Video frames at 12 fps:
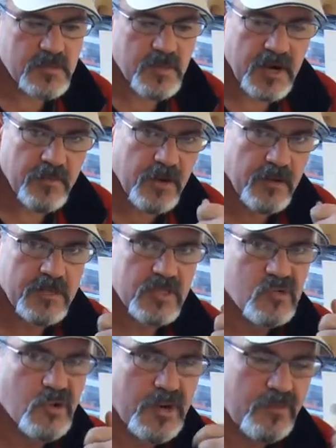but I probably
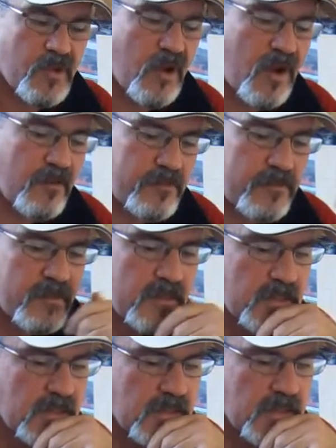scraped off
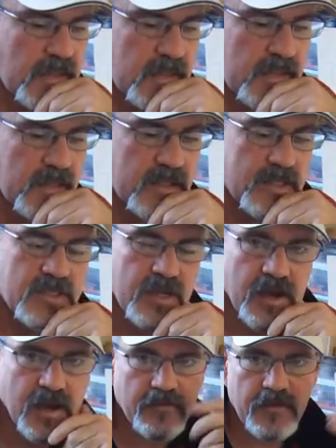at least
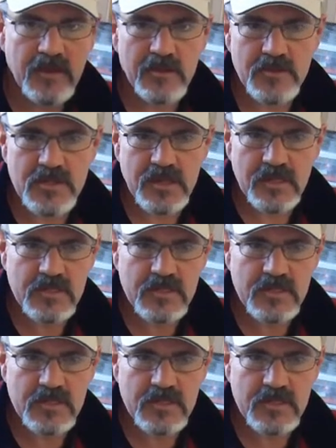½ a glue stick.